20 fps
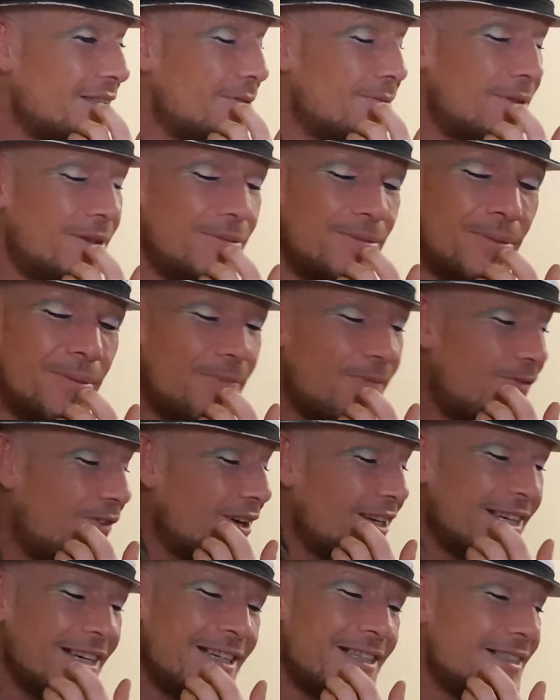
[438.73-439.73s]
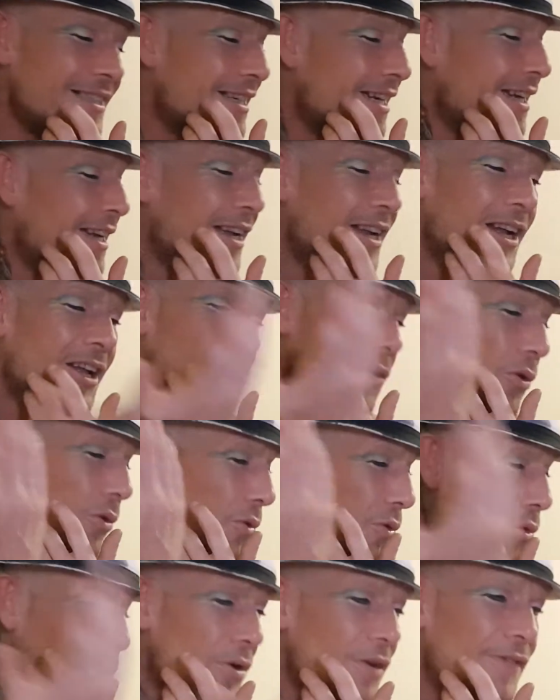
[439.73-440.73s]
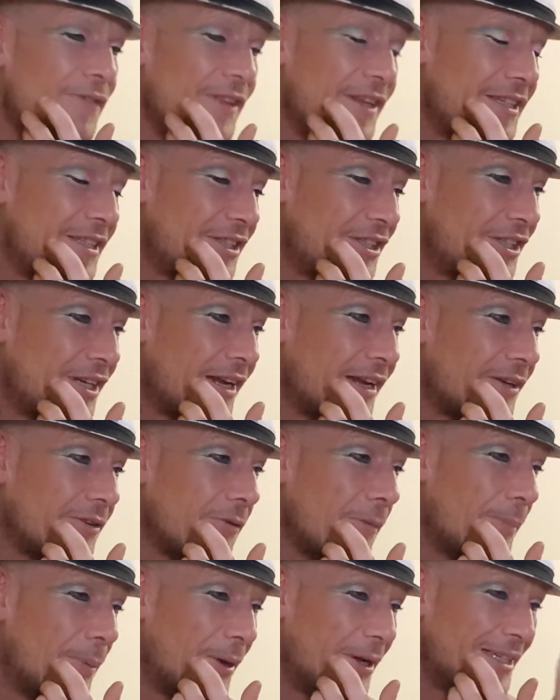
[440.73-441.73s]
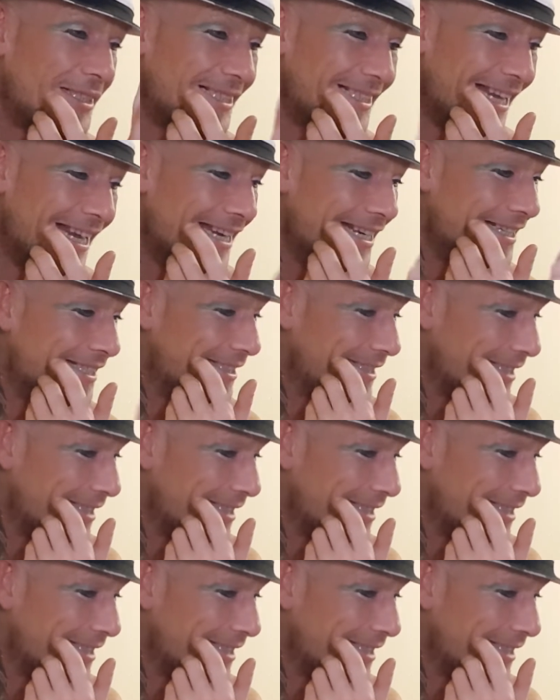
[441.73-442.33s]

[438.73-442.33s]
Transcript: Where the fucking all of this shit got put in tins